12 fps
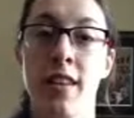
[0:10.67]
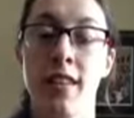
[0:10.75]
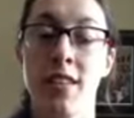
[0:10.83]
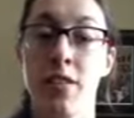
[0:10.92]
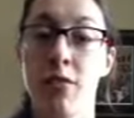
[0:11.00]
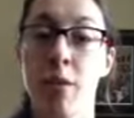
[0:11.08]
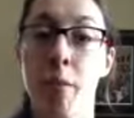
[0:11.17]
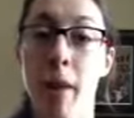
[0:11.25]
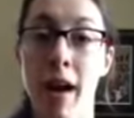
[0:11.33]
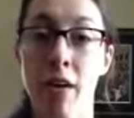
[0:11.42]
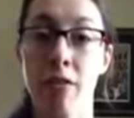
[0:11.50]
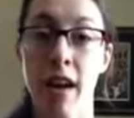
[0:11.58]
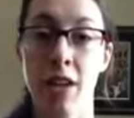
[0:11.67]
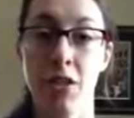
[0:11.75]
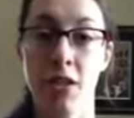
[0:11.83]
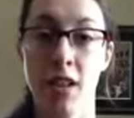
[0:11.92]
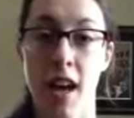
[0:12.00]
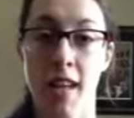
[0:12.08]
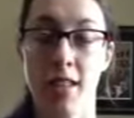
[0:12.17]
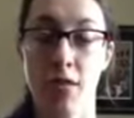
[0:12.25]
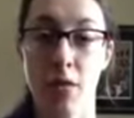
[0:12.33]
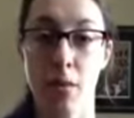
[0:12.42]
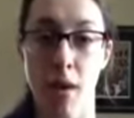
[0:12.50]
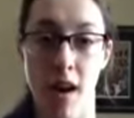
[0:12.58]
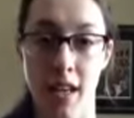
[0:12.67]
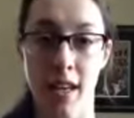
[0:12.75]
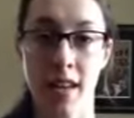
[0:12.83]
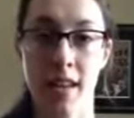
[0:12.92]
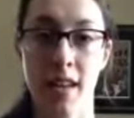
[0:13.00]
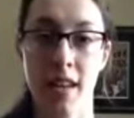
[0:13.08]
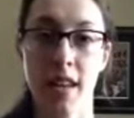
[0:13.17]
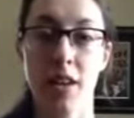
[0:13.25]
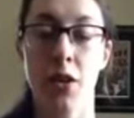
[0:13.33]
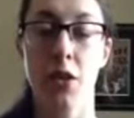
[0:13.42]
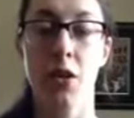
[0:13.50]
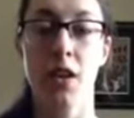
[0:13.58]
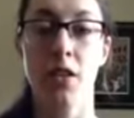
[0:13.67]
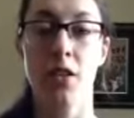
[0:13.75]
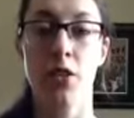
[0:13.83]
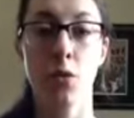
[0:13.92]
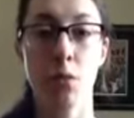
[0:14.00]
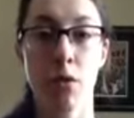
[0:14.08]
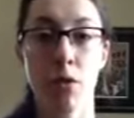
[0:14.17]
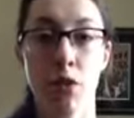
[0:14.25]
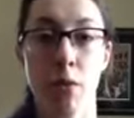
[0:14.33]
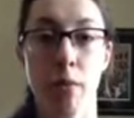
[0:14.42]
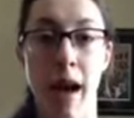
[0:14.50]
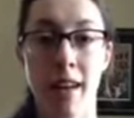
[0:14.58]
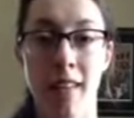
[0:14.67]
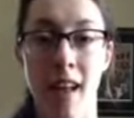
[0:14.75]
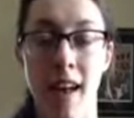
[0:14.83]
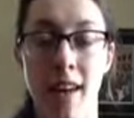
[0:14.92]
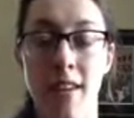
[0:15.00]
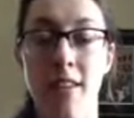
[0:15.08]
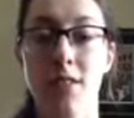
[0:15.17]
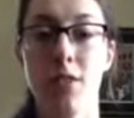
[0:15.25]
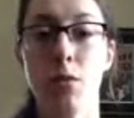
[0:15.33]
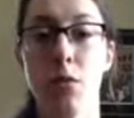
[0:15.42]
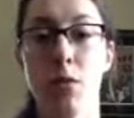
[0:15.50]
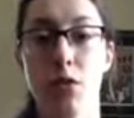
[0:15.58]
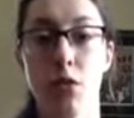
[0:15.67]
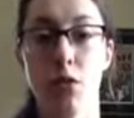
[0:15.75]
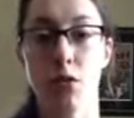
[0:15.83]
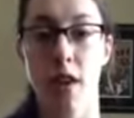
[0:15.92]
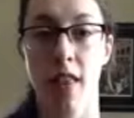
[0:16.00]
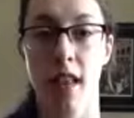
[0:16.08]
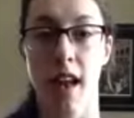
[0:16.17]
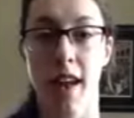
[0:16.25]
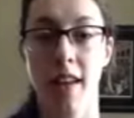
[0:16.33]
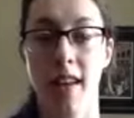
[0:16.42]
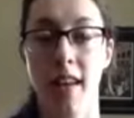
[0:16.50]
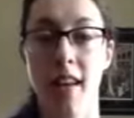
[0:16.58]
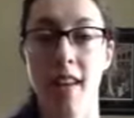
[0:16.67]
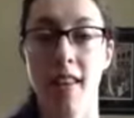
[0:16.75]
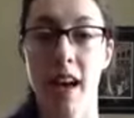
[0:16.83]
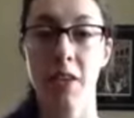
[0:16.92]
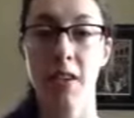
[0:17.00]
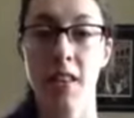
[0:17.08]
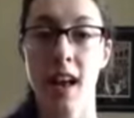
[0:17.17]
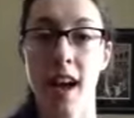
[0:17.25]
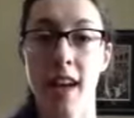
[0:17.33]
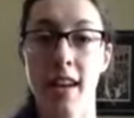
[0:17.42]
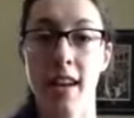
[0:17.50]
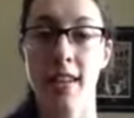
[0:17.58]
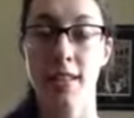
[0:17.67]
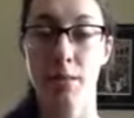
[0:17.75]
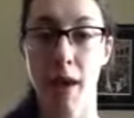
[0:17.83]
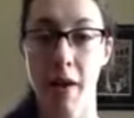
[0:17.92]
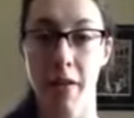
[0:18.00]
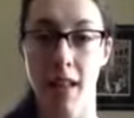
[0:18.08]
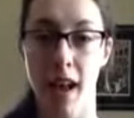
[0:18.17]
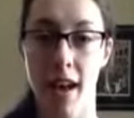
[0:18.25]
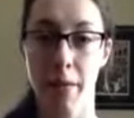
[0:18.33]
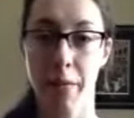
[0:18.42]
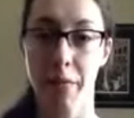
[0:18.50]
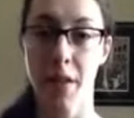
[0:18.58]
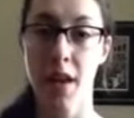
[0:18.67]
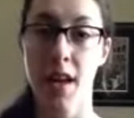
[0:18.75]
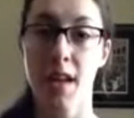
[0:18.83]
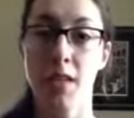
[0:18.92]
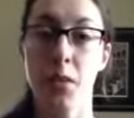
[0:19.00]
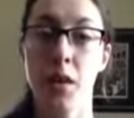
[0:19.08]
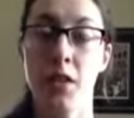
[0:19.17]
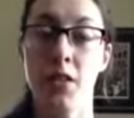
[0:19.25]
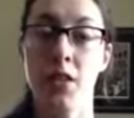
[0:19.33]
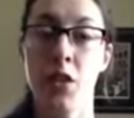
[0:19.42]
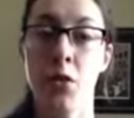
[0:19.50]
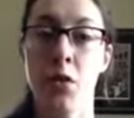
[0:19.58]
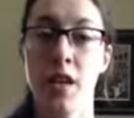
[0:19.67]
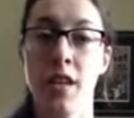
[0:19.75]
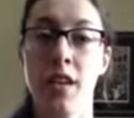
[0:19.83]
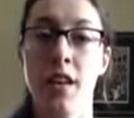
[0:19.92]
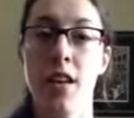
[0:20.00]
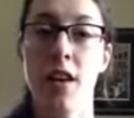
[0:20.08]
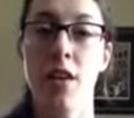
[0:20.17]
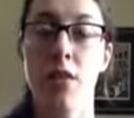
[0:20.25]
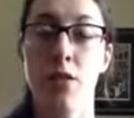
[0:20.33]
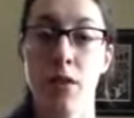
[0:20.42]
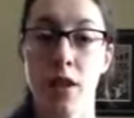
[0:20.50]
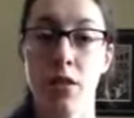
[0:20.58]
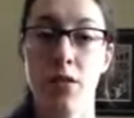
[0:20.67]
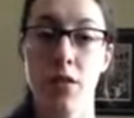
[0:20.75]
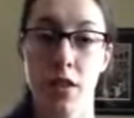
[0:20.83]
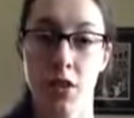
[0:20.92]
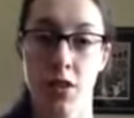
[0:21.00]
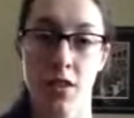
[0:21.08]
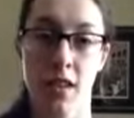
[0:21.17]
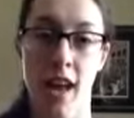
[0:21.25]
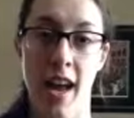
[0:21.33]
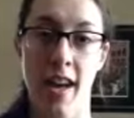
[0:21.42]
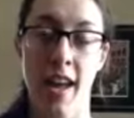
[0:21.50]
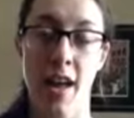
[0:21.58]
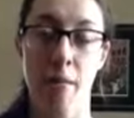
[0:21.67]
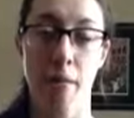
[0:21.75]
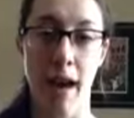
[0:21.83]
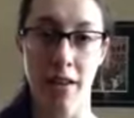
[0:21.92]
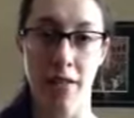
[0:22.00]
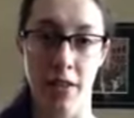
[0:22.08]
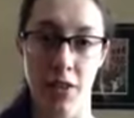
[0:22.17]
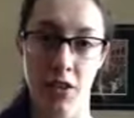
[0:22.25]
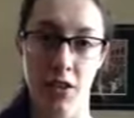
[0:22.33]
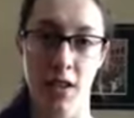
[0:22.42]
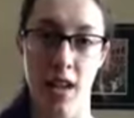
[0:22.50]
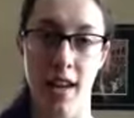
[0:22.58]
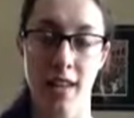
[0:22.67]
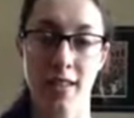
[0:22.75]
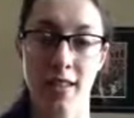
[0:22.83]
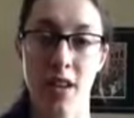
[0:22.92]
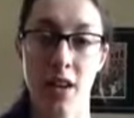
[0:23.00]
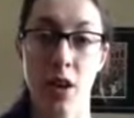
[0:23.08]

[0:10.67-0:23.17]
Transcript: the different myofascial lines of the body, including the superficial back line, superficial front line, lateral line, and spiral line, as well as the unique front functional line and back functional lines